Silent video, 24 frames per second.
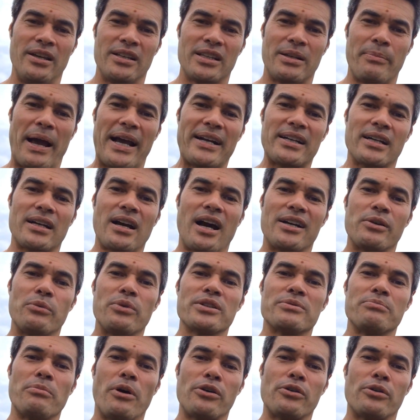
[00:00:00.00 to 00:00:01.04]
The Magna Carta
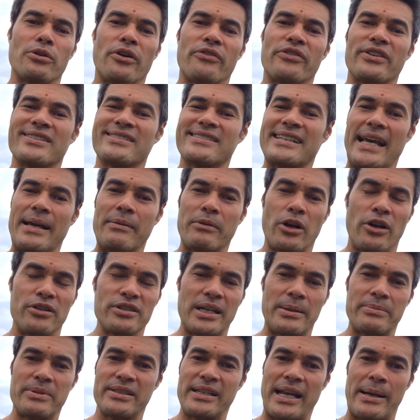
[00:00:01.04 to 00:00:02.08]
was modeled off the same
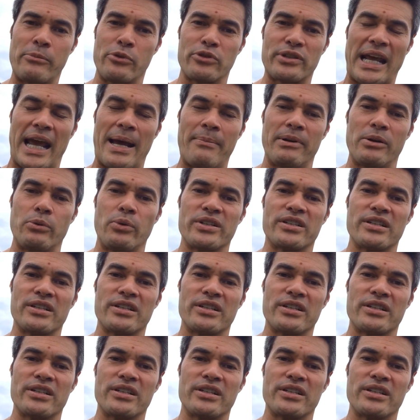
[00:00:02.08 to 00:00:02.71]
concept as Emerald Tablet,